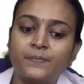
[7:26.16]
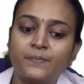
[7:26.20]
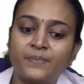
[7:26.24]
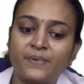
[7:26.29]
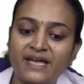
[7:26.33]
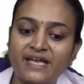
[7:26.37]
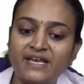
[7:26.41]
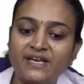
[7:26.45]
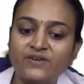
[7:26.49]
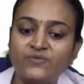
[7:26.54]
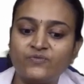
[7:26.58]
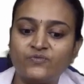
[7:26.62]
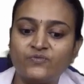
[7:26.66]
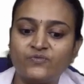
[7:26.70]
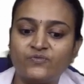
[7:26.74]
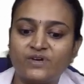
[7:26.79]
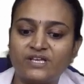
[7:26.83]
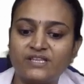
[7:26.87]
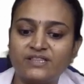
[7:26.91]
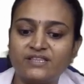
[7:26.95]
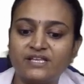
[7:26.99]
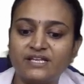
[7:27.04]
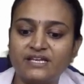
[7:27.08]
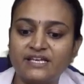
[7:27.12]
Pain
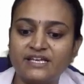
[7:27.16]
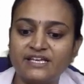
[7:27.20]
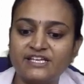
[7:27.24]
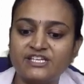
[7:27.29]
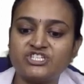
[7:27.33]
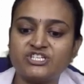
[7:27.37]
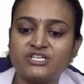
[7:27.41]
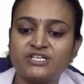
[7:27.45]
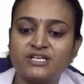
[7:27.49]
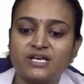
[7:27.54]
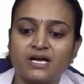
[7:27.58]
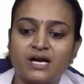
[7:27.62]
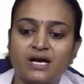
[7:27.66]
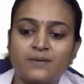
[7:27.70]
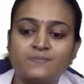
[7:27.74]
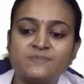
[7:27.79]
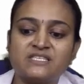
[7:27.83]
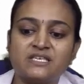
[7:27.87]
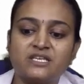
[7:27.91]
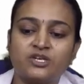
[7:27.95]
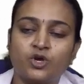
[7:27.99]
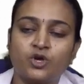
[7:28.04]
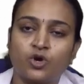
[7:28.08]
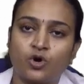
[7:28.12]
when the lesion
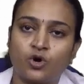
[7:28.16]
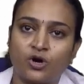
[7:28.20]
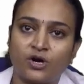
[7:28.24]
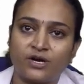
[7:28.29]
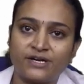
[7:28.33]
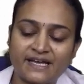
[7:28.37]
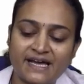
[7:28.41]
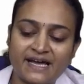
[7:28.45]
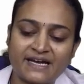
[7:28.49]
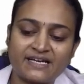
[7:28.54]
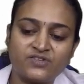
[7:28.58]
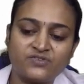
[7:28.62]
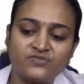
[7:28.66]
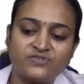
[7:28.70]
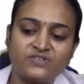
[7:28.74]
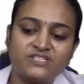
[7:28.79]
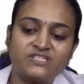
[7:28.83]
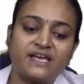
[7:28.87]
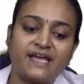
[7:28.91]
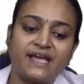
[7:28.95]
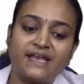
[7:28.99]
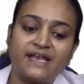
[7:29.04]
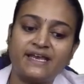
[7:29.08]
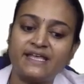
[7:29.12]
comes in contact
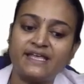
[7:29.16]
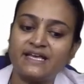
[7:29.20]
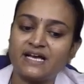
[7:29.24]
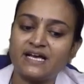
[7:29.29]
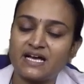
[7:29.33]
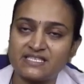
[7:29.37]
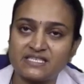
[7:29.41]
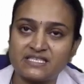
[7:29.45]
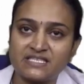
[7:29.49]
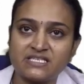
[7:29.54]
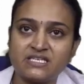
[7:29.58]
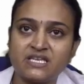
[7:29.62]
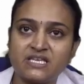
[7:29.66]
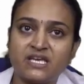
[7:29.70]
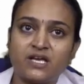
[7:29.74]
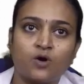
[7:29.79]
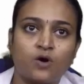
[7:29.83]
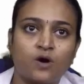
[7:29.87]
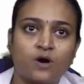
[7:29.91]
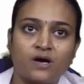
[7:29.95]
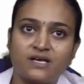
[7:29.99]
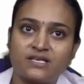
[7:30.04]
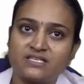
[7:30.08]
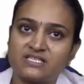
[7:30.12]
with any
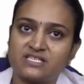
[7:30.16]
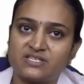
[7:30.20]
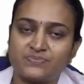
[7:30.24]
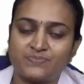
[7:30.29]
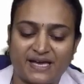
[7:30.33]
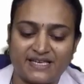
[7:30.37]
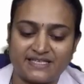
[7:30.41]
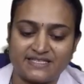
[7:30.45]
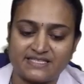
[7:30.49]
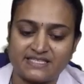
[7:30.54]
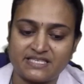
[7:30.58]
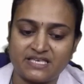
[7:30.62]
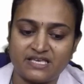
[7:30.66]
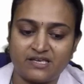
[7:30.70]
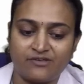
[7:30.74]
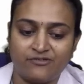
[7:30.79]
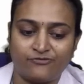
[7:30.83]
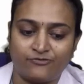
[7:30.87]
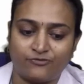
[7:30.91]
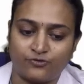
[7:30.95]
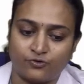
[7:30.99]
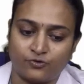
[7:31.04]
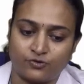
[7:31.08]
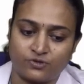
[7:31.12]
acidic or spicy
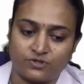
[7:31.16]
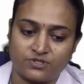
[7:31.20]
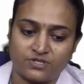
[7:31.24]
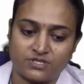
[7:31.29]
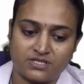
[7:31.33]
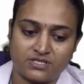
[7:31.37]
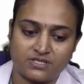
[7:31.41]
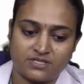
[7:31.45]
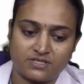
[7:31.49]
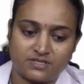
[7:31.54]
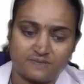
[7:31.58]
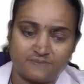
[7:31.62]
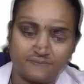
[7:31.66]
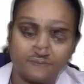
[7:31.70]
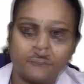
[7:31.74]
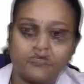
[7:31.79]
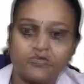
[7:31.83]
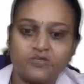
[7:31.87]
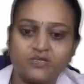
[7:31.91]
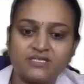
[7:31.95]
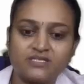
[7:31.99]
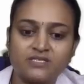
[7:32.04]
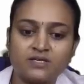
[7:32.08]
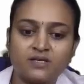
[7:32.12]
foods.
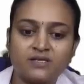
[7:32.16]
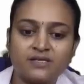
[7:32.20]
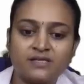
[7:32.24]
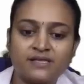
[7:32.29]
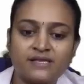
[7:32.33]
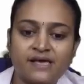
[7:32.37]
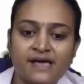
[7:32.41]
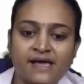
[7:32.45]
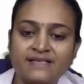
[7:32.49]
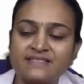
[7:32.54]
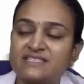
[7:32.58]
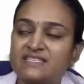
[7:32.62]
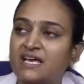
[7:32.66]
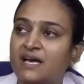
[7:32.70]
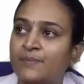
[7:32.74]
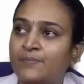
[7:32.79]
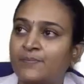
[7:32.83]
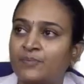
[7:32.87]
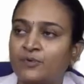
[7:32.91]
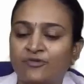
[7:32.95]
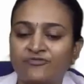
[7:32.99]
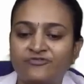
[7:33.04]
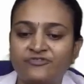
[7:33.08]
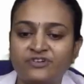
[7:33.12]
So these are the
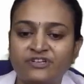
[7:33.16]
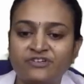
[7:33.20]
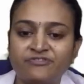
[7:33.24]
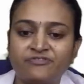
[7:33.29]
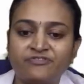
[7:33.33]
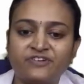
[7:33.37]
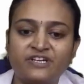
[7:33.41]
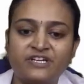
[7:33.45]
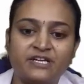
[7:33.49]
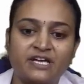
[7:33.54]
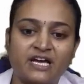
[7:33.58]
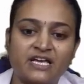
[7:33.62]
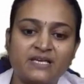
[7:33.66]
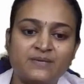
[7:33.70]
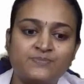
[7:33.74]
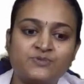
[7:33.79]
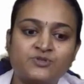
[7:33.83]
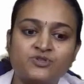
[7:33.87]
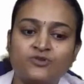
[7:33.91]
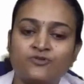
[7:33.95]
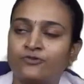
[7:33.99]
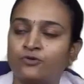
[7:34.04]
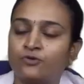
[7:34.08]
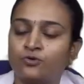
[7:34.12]
example of different
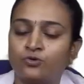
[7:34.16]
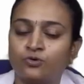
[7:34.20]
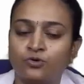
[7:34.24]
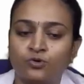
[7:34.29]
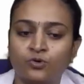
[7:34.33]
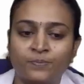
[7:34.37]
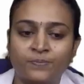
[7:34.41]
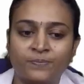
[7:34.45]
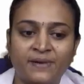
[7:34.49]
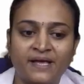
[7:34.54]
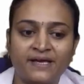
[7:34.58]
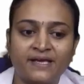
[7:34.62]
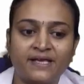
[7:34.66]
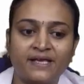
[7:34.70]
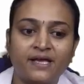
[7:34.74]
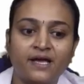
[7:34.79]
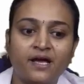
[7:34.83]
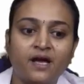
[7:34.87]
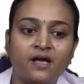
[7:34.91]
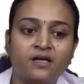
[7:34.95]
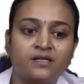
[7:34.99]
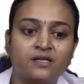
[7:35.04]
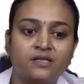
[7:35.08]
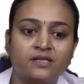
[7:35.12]
types of
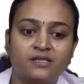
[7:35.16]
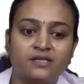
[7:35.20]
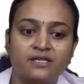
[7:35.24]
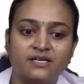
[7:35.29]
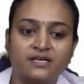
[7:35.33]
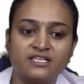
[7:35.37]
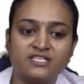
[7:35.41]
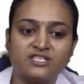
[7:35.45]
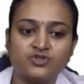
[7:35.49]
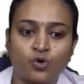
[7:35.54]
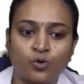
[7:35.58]
leukoplakia, that